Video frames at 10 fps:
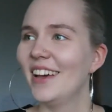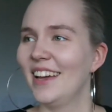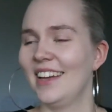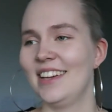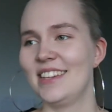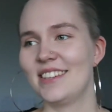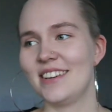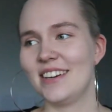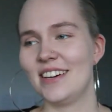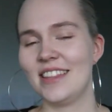And
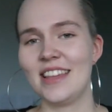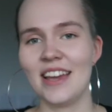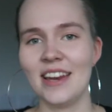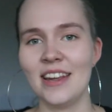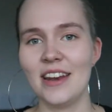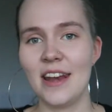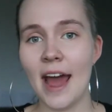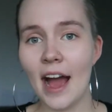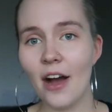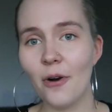then
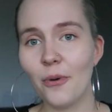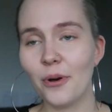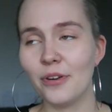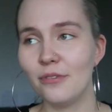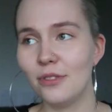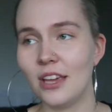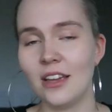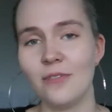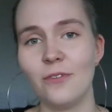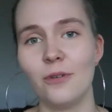now a new
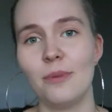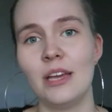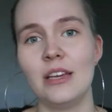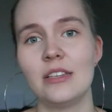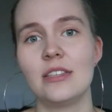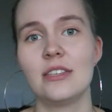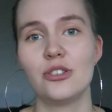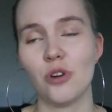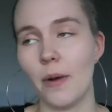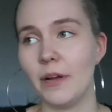thing for me is
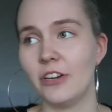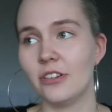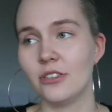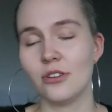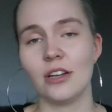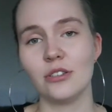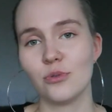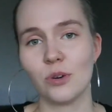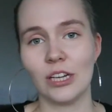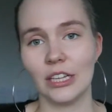strawberries. So I
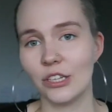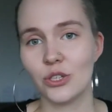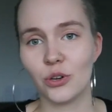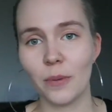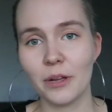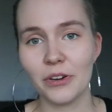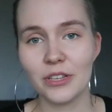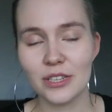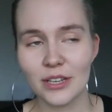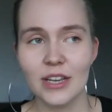just want to eat
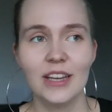strawberries.